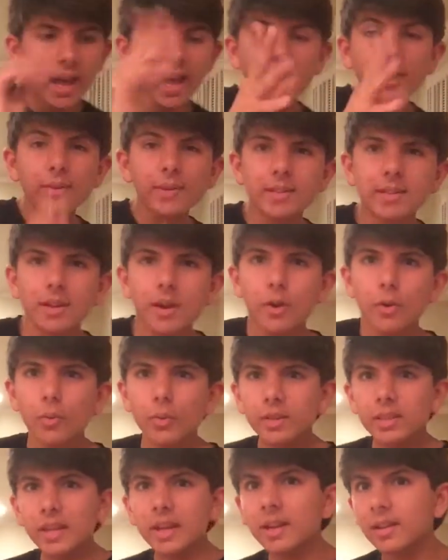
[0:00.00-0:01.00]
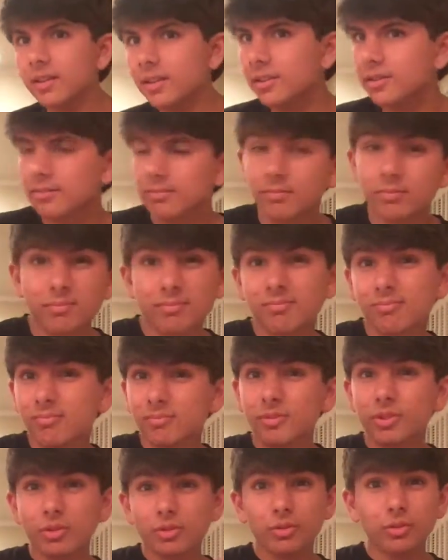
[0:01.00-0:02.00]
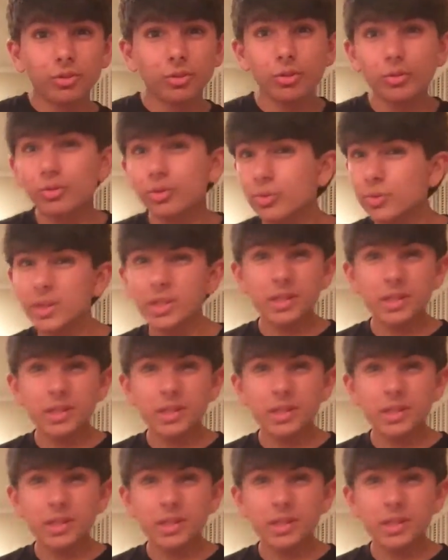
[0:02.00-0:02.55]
Anyways, with that, Shunsui